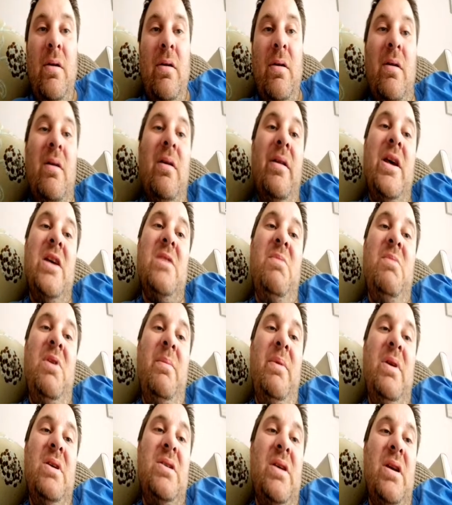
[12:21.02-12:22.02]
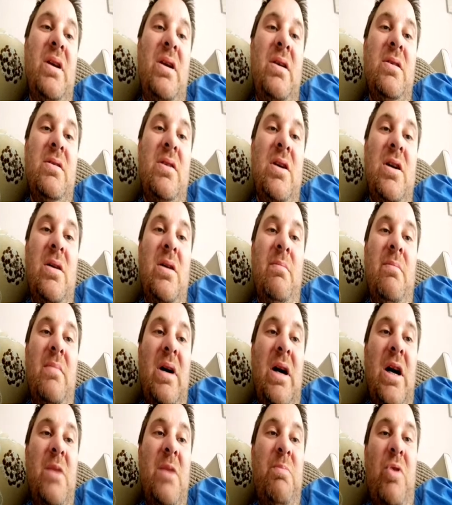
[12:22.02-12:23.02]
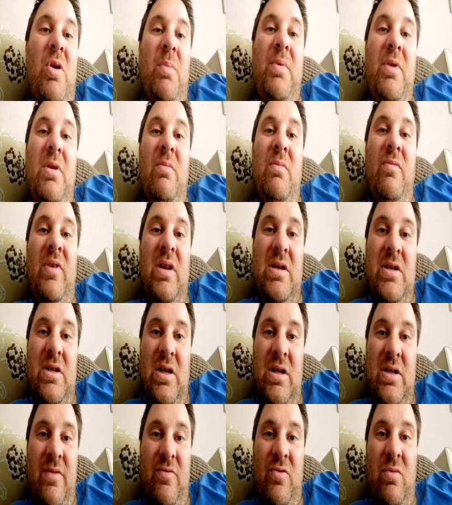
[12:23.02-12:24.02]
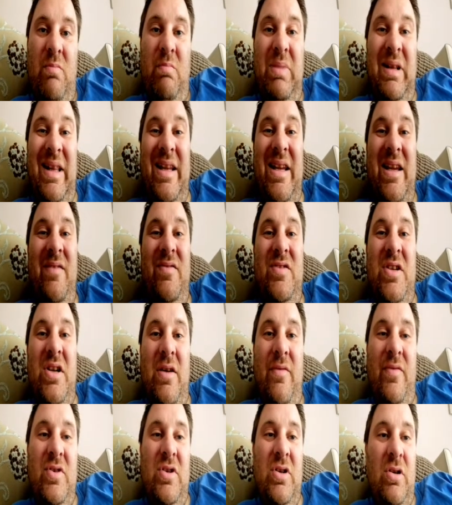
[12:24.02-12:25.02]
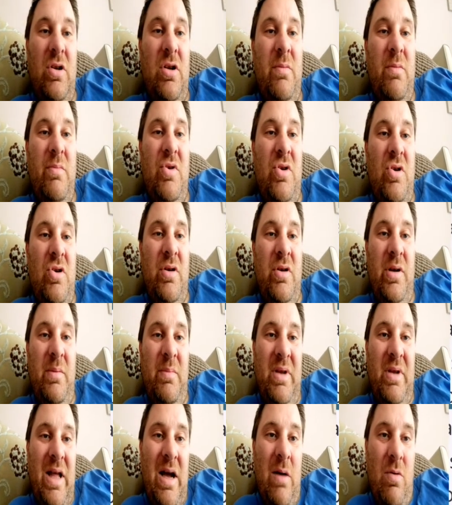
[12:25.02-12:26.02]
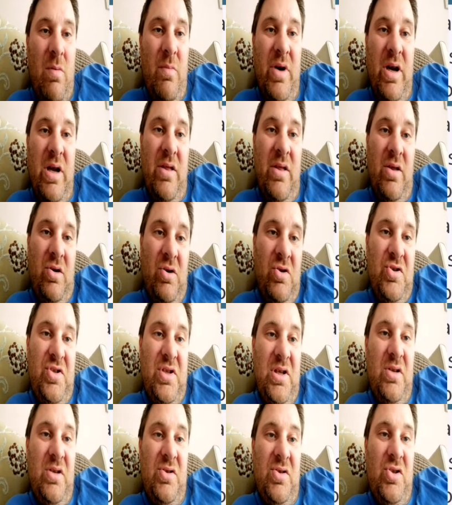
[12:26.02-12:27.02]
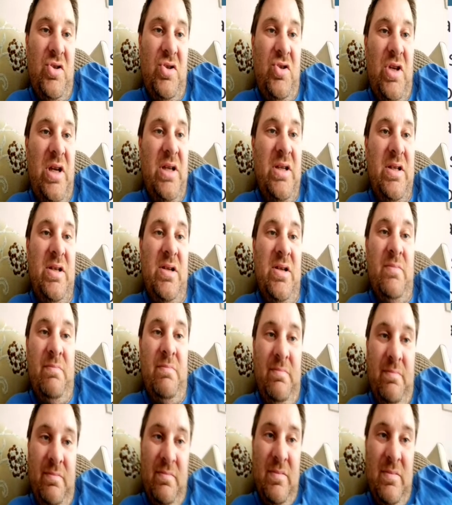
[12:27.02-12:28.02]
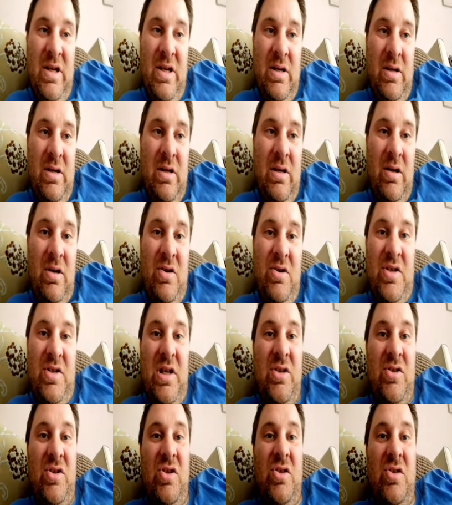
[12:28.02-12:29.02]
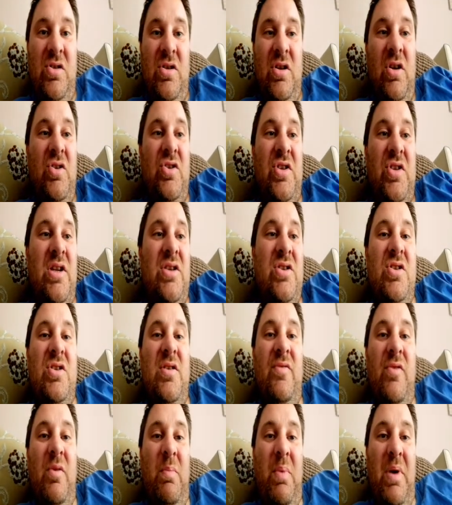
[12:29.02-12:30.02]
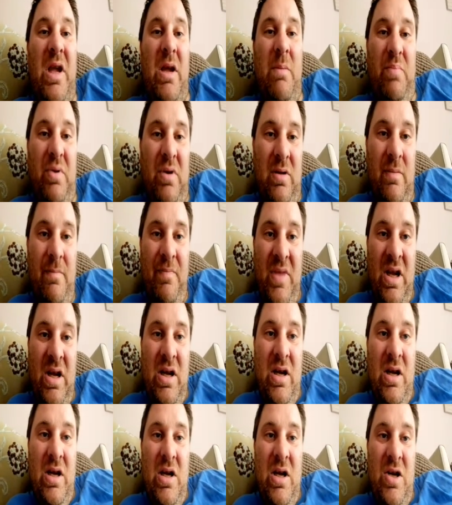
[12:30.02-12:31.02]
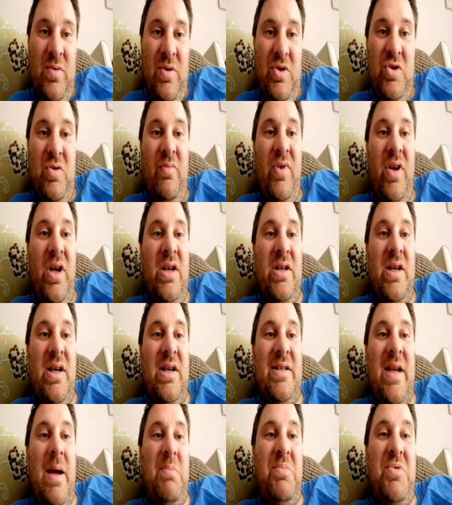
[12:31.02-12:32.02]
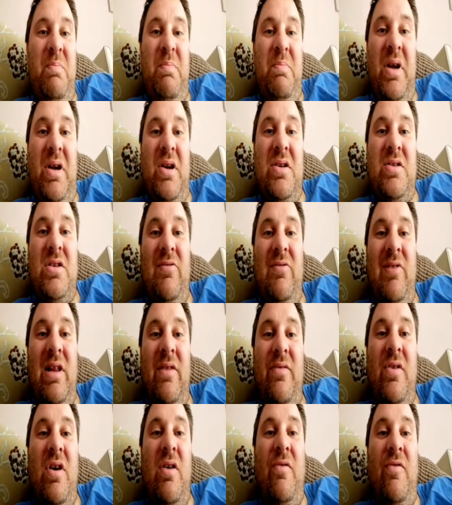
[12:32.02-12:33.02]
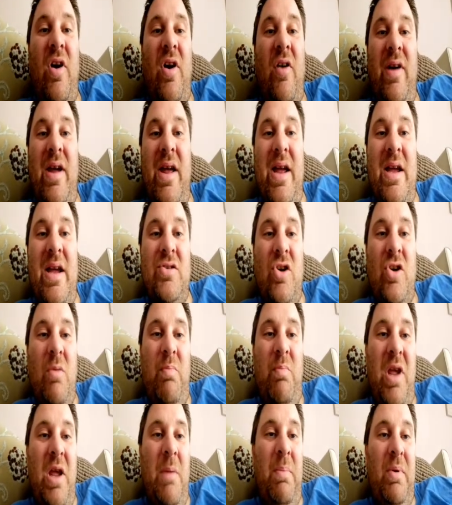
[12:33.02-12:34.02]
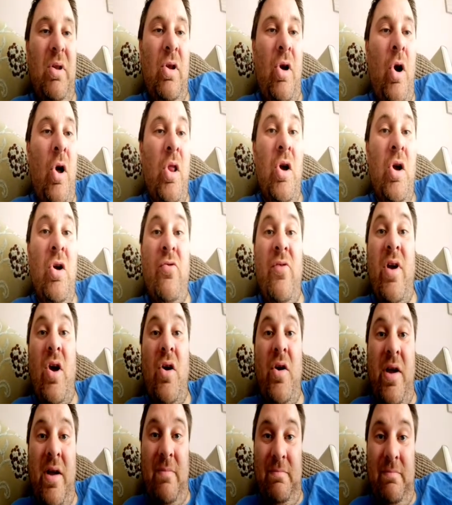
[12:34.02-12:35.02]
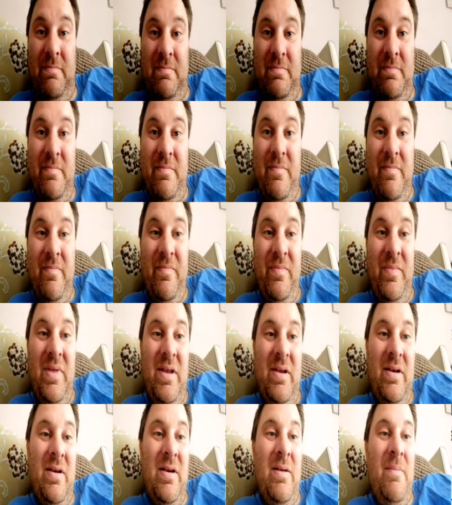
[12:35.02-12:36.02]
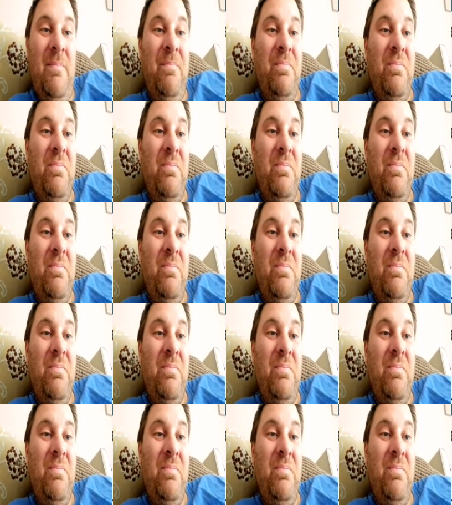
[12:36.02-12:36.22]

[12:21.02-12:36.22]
And there's me being saying it's ad populum fallacy because everyone believes the earth is a globe. No, it'd be that one, wouldn't it? The consensus gentium, consensus of the people. It's when something is accepted because the relevant authorities or people all agree on it. Yeah?